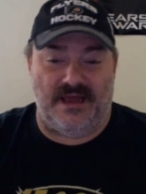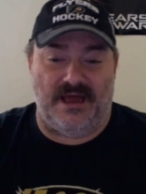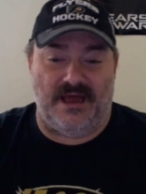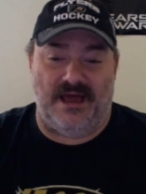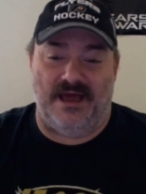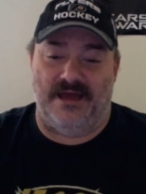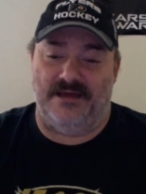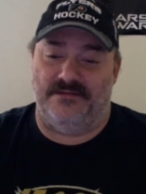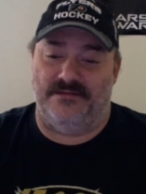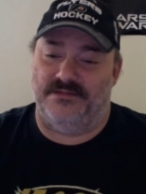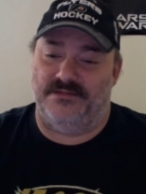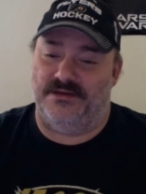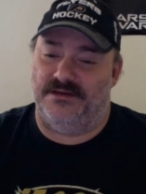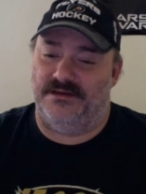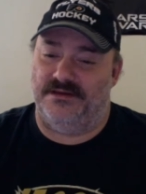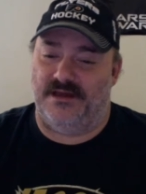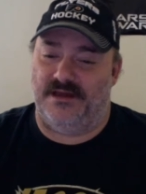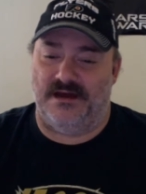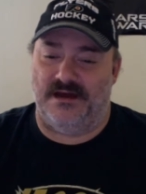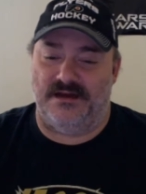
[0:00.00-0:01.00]
I, I,
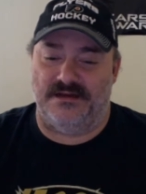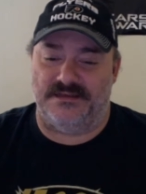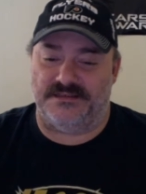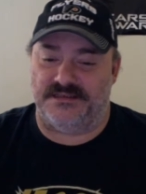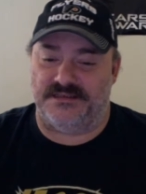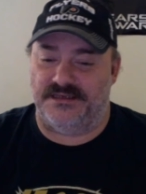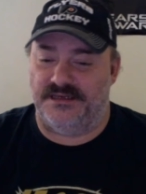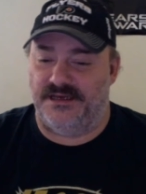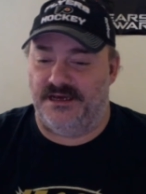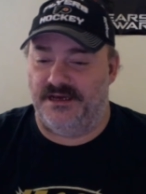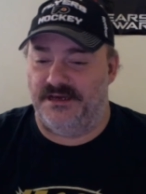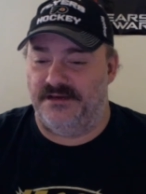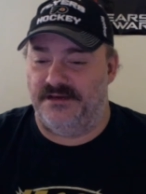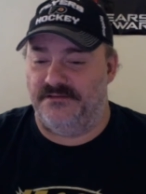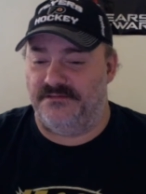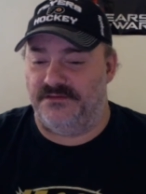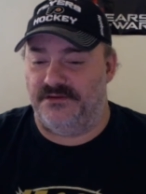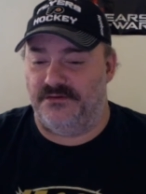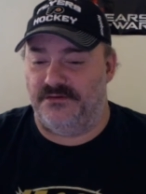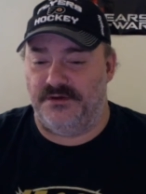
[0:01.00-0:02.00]
honestly I
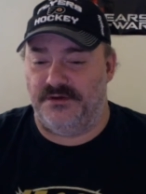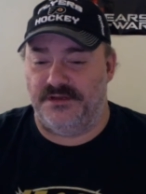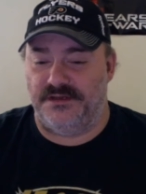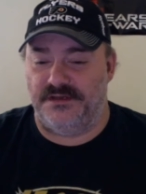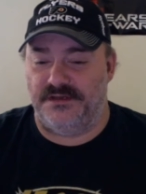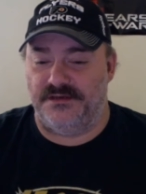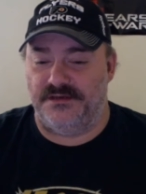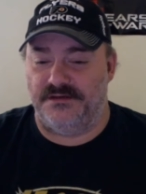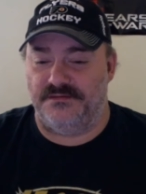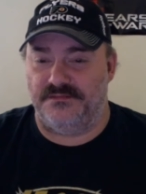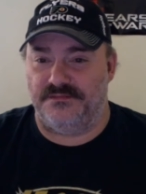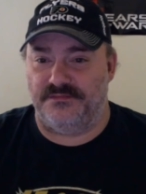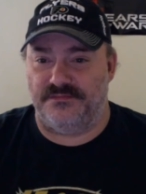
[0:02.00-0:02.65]
have no idea.